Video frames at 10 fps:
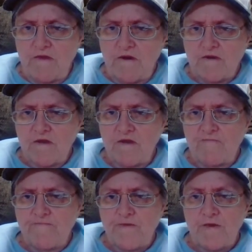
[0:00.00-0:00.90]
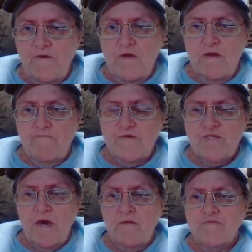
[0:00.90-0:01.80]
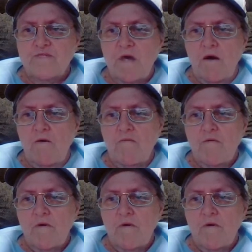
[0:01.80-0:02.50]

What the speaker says: Jungian theory of the shadow self.